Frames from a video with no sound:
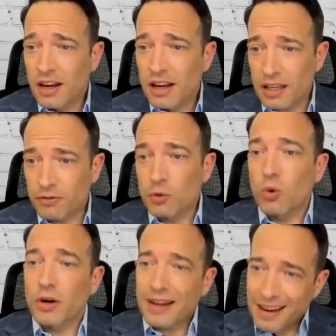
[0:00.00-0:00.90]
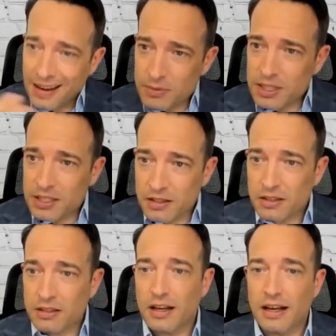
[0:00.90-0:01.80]
if you want to come
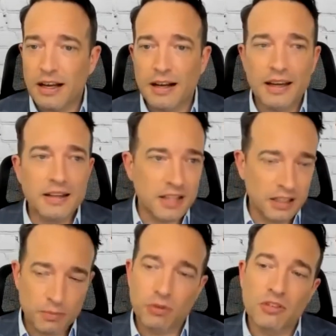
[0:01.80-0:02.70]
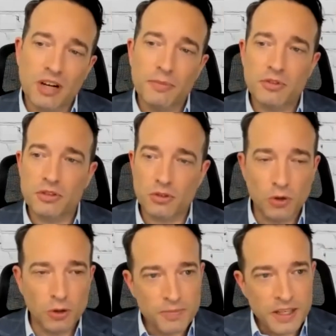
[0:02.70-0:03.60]
here and take the program with the
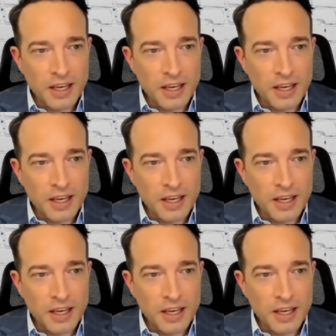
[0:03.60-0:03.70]
school.